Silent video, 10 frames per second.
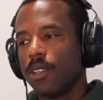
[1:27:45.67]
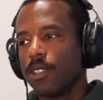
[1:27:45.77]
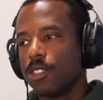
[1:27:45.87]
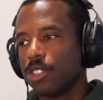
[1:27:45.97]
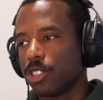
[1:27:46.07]

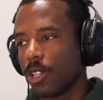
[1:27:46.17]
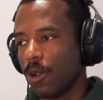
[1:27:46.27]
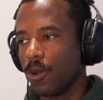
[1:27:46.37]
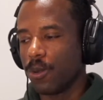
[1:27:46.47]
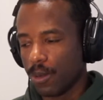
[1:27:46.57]

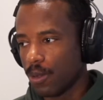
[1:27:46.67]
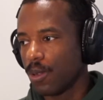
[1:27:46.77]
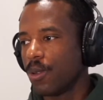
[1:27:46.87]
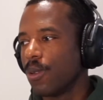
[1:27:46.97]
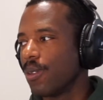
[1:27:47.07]
So
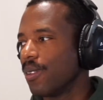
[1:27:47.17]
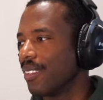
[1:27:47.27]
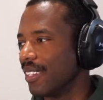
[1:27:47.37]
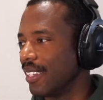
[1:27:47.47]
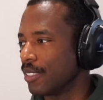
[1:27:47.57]

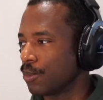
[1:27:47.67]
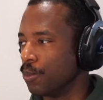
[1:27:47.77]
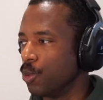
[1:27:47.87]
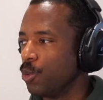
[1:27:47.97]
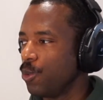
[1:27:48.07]
let's
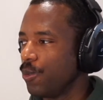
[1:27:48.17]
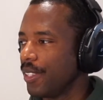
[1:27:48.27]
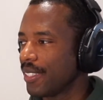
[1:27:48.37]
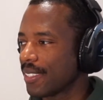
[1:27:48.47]
move this.